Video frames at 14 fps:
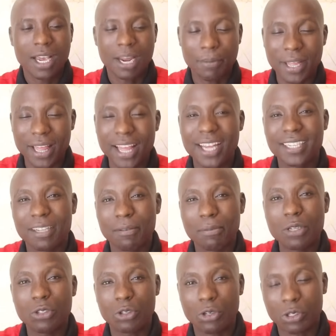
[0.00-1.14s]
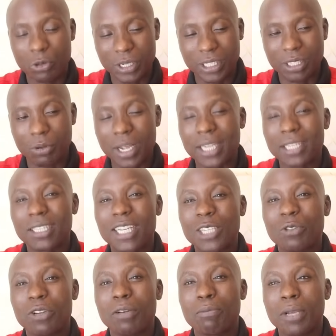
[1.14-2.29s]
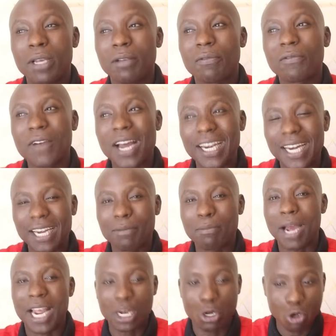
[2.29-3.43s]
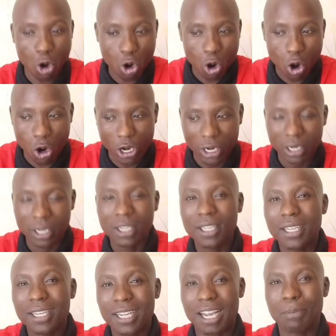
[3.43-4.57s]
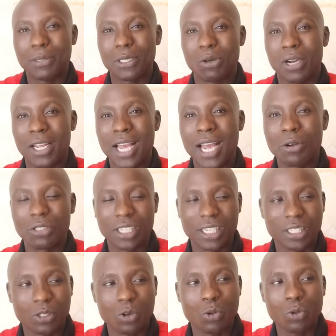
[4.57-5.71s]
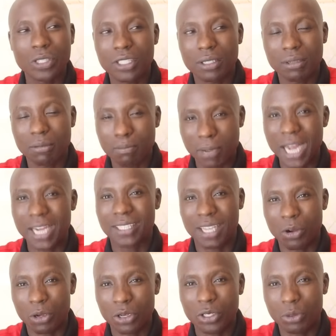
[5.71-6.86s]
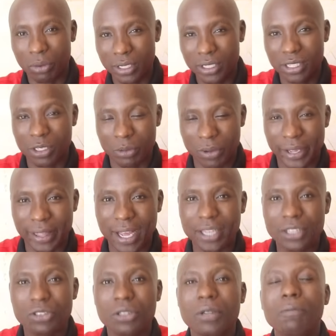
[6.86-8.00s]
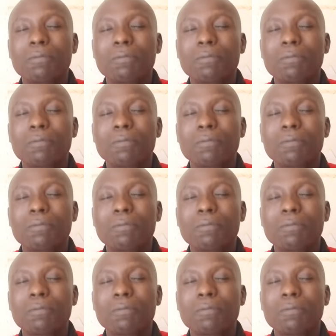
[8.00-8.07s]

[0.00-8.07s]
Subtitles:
And by the way, there is a mid-twist to it. It will be funded by local capital here. I don't just know which banks are going to risk doing that.